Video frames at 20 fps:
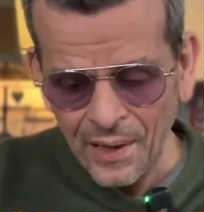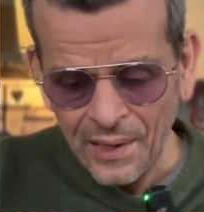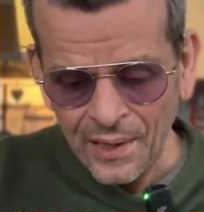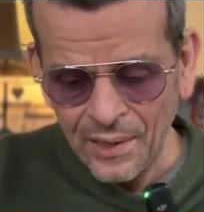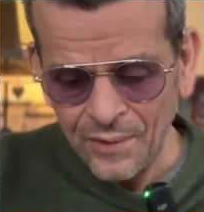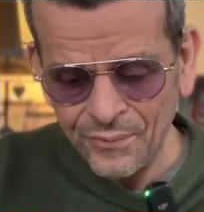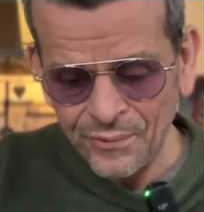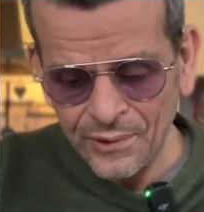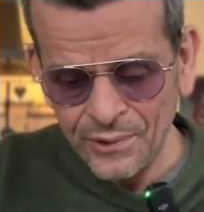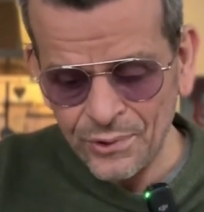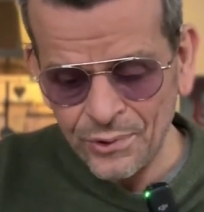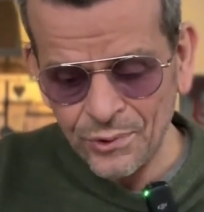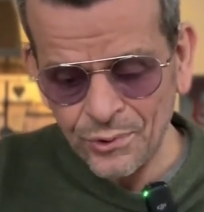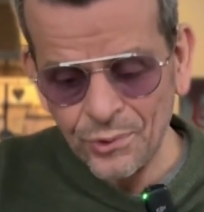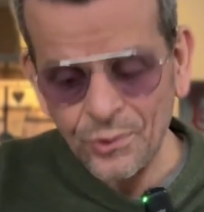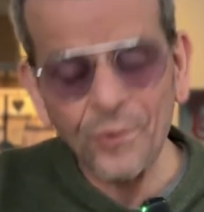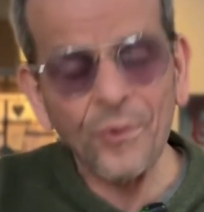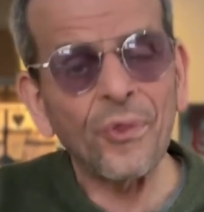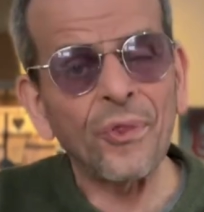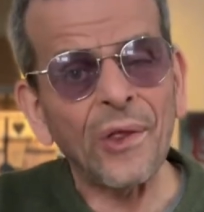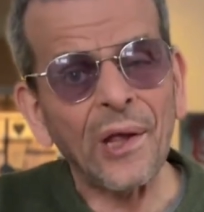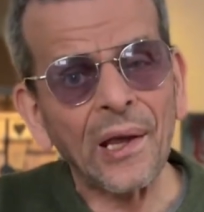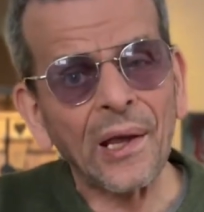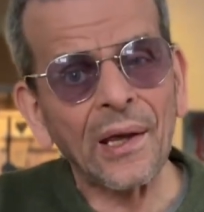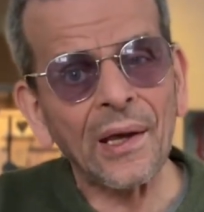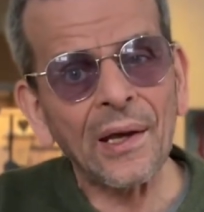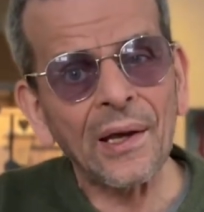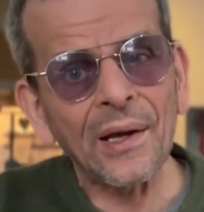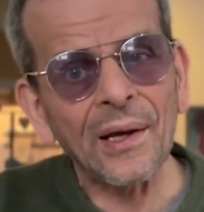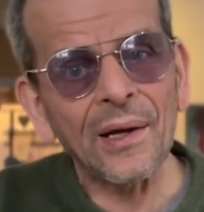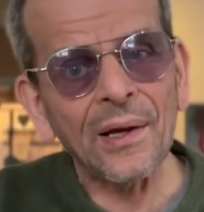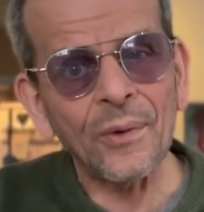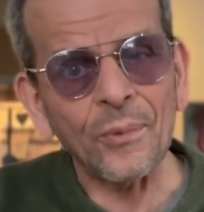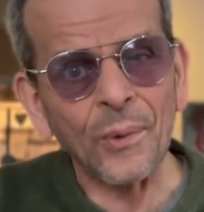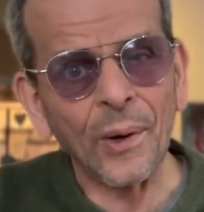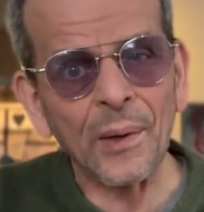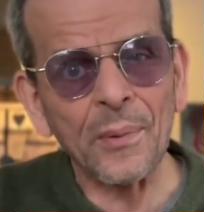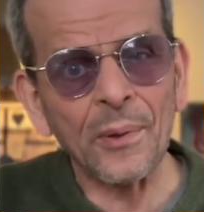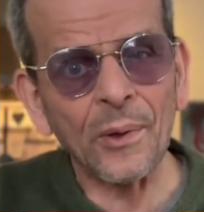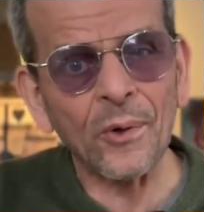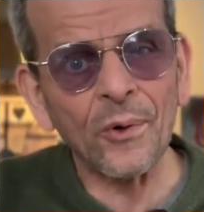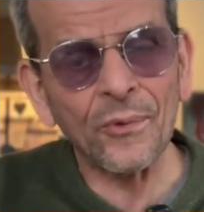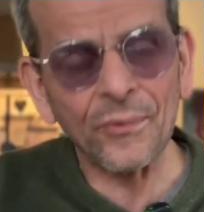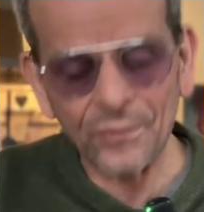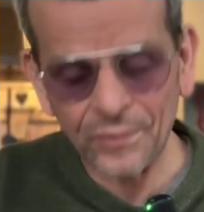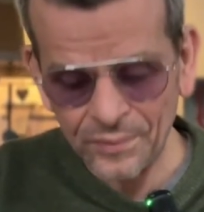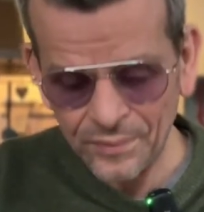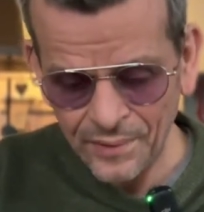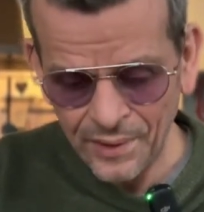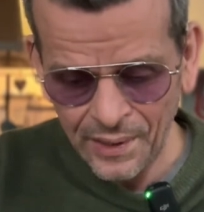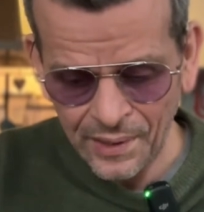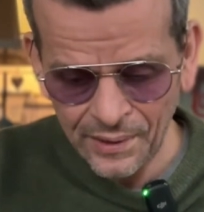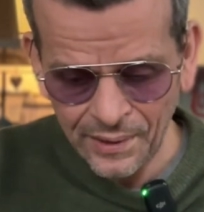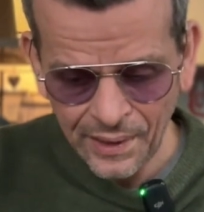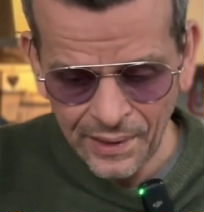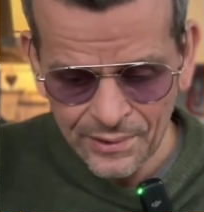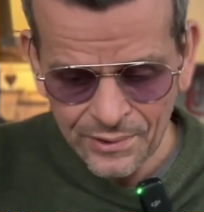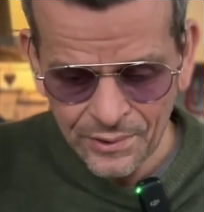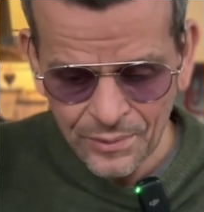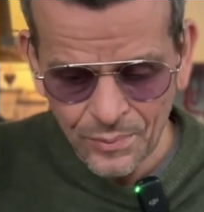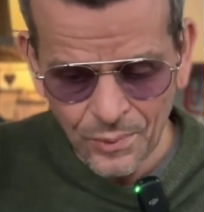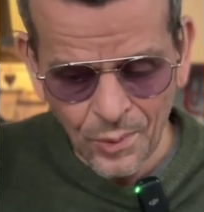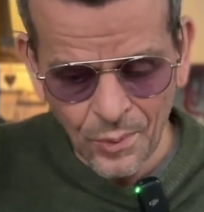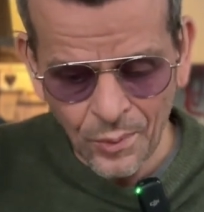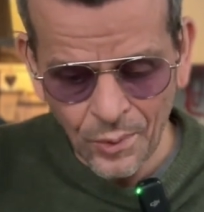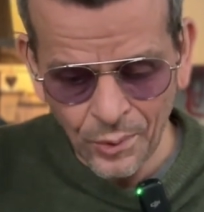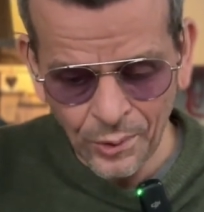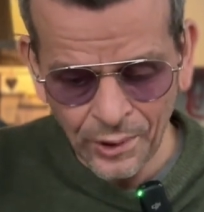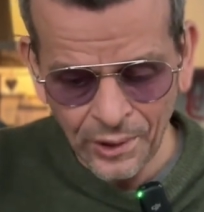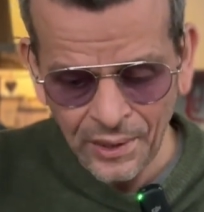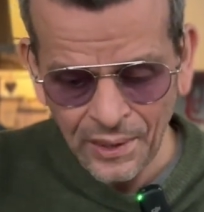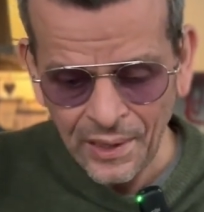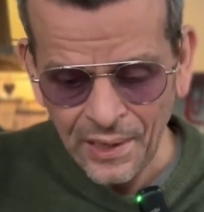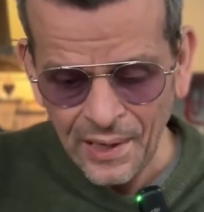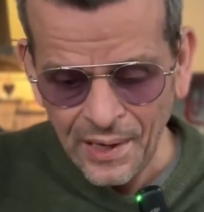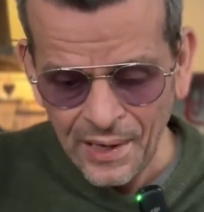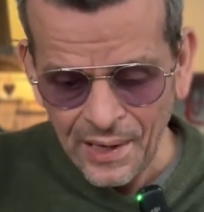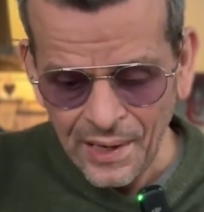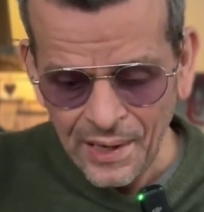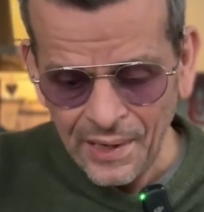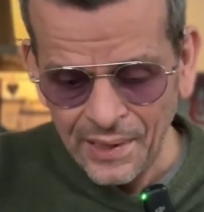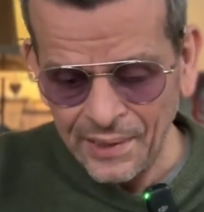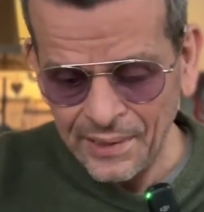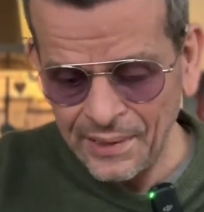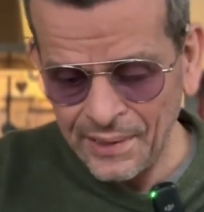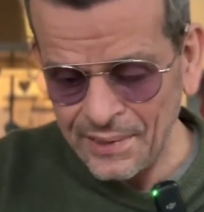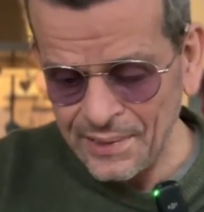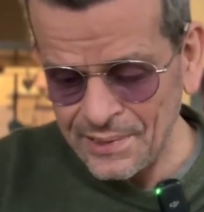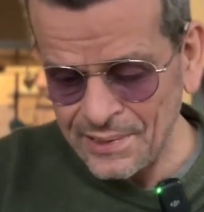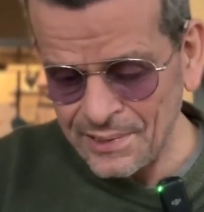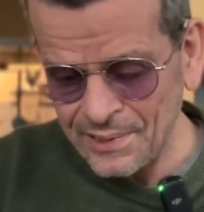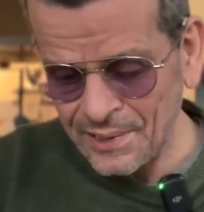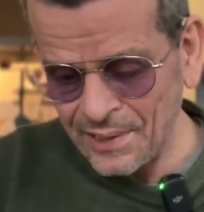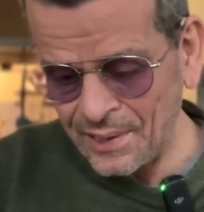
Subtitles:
If it's too thick, wipe it off and add some more water. It is